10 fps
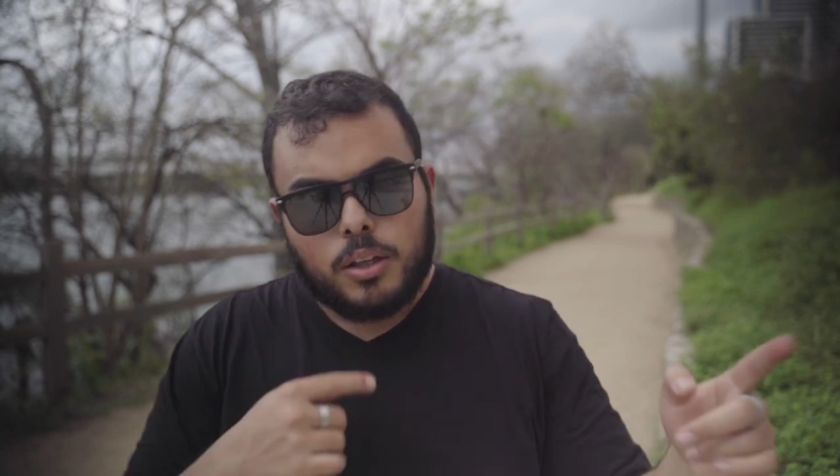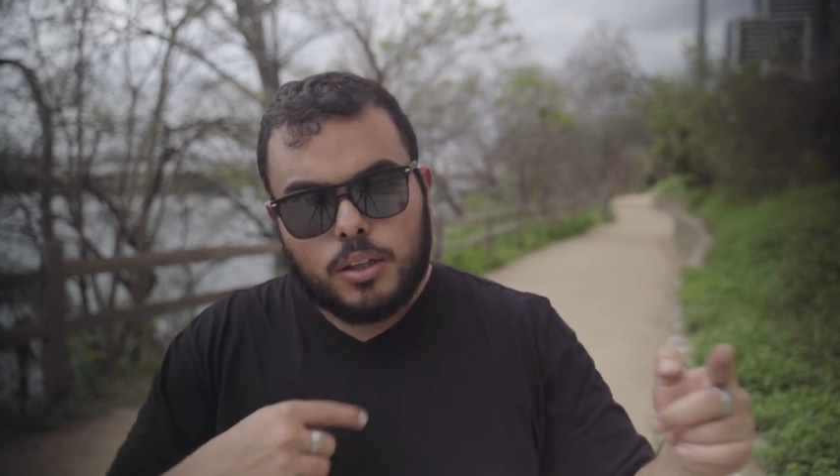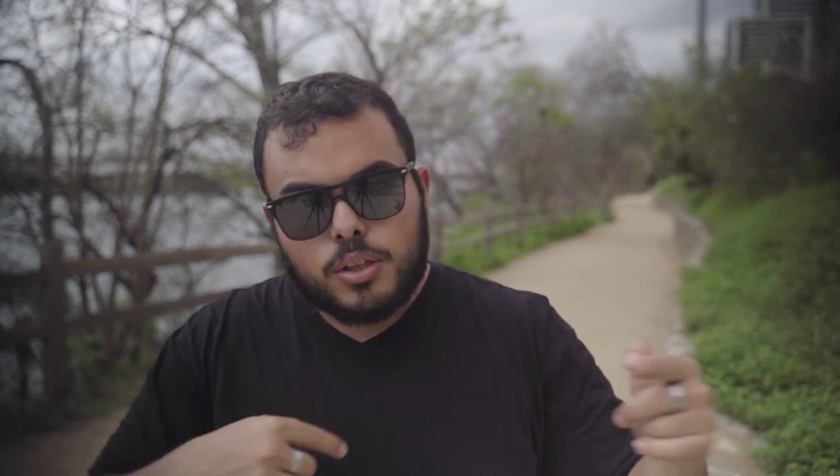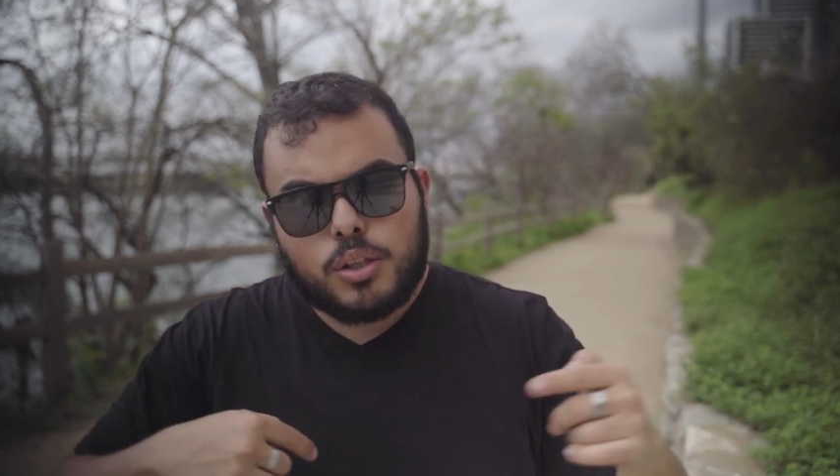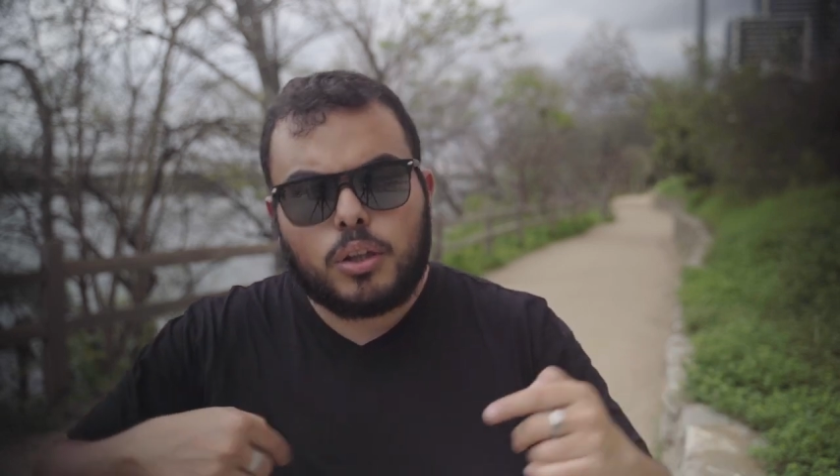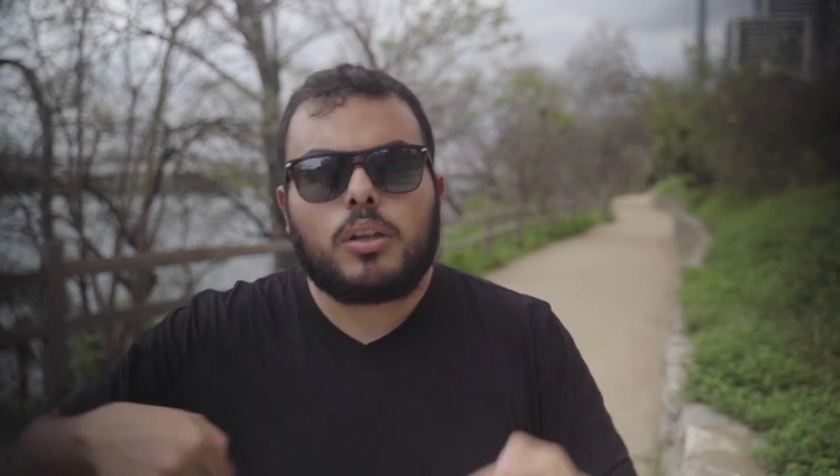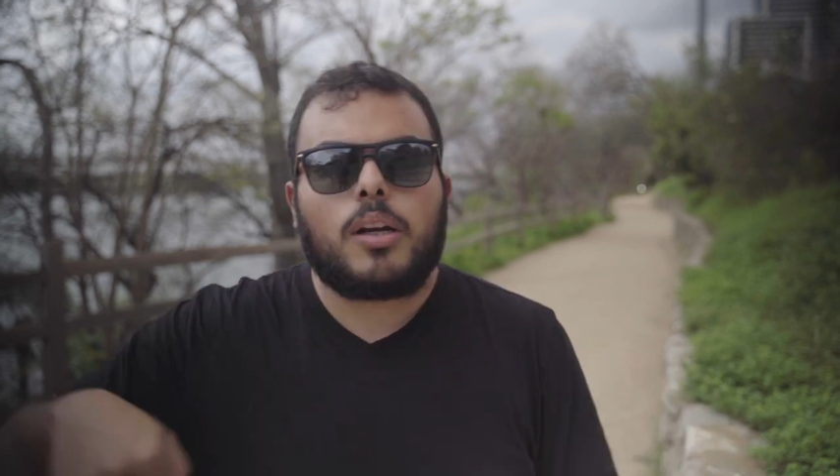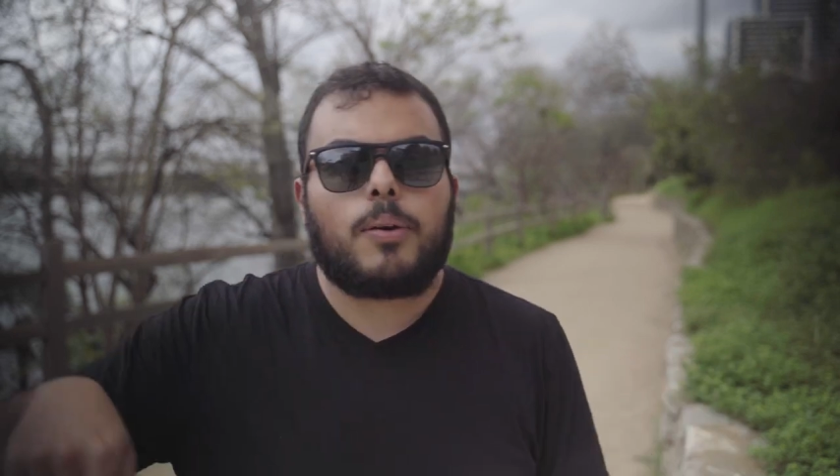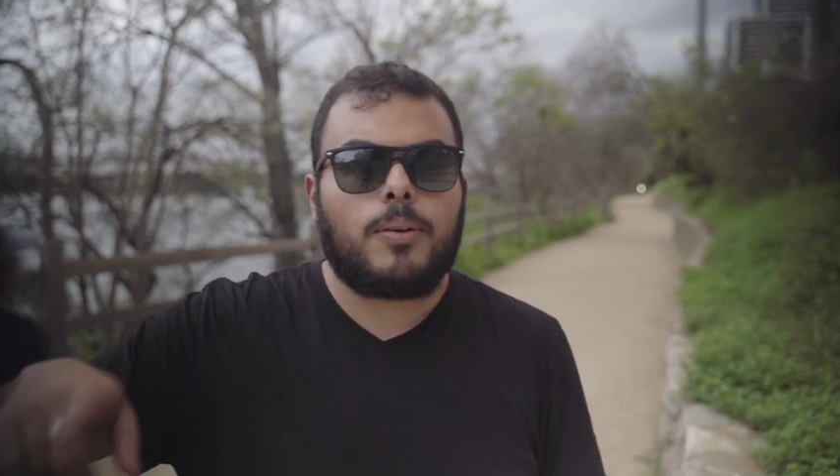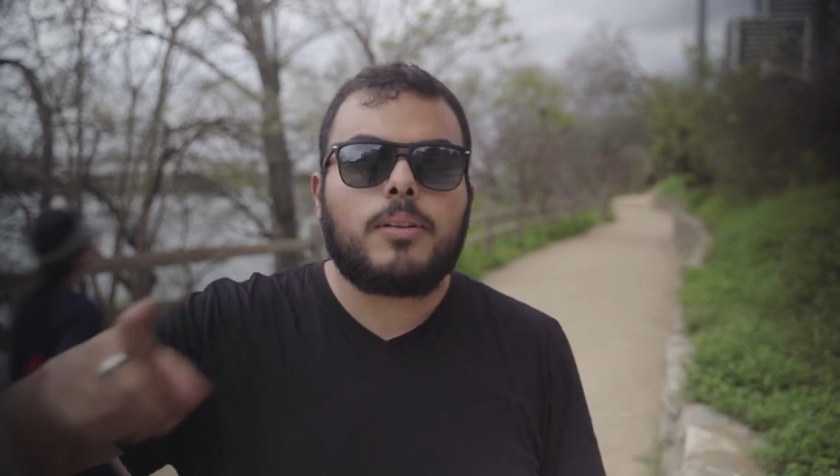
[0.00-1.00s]
circle
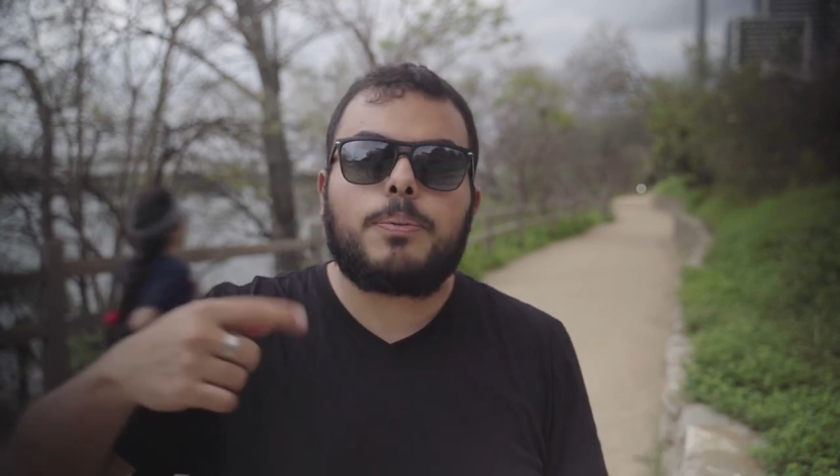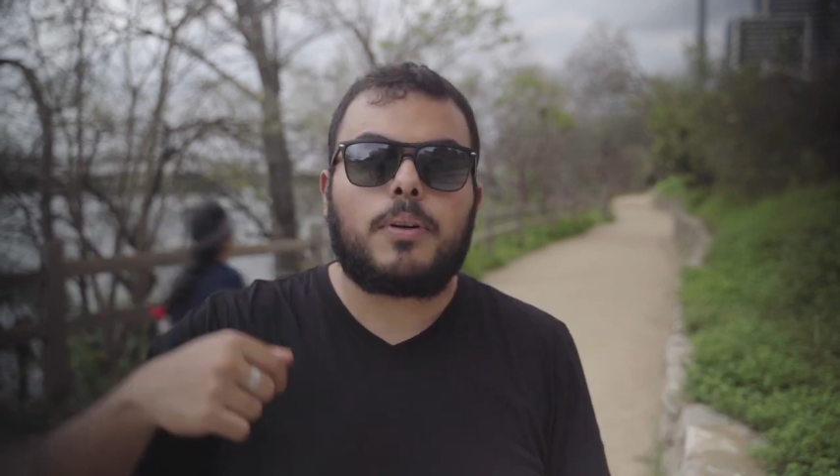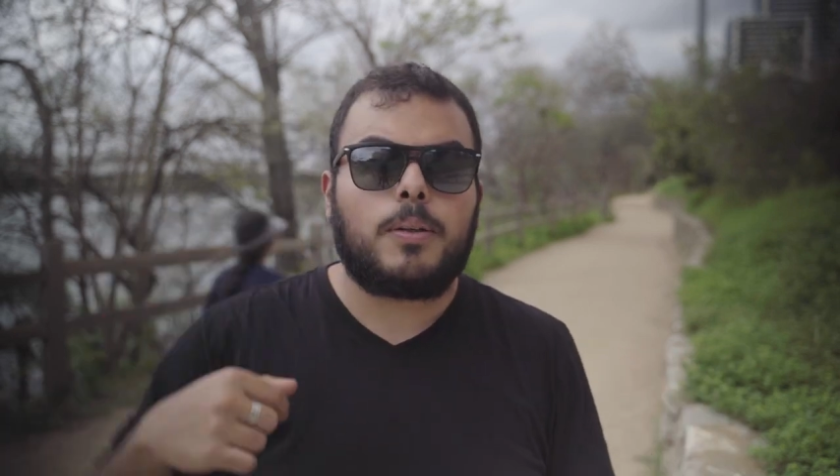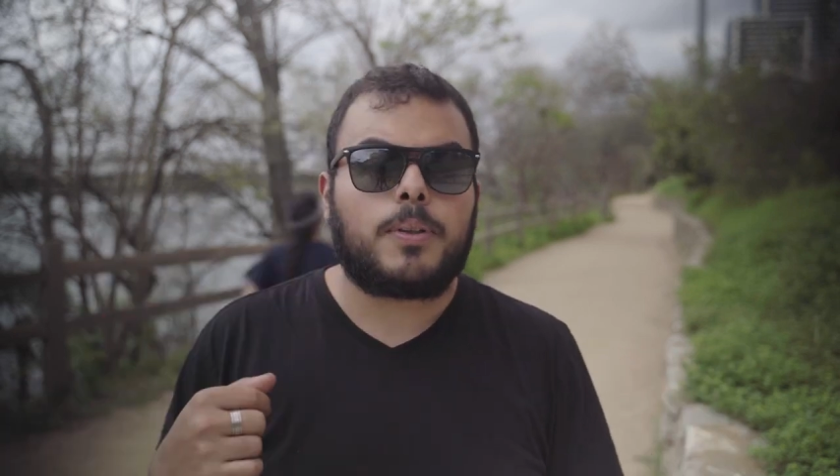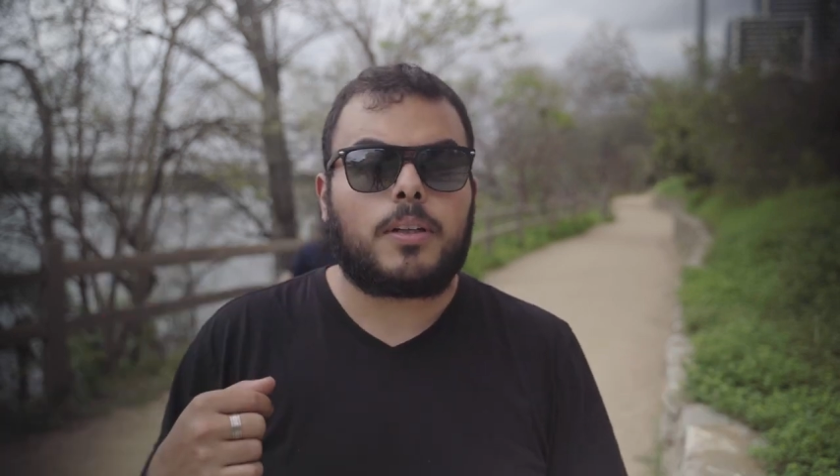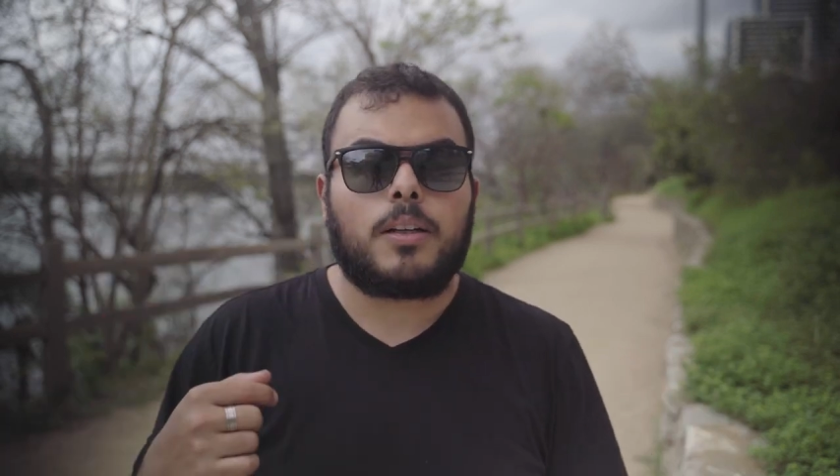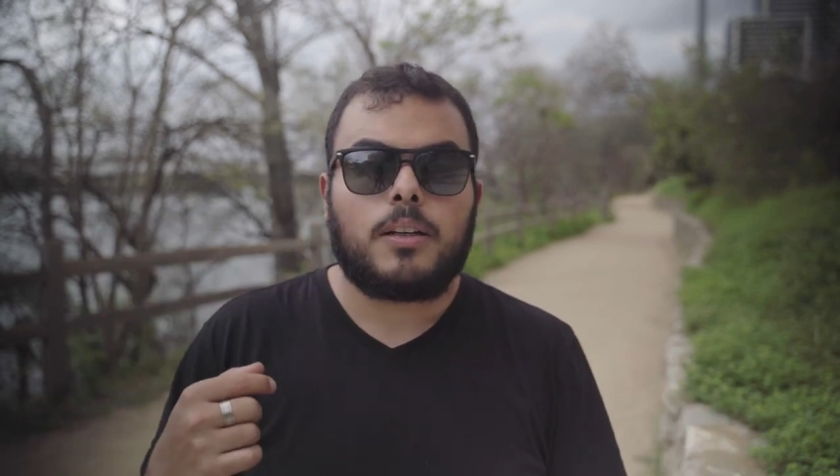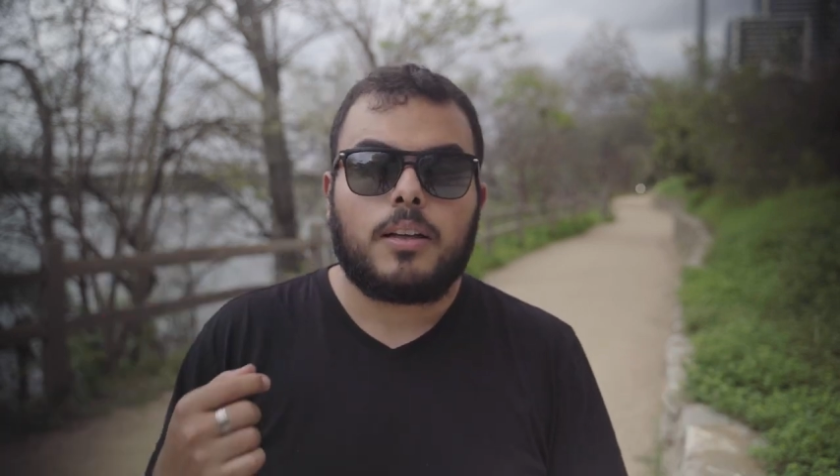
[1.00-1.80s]
around the perimeter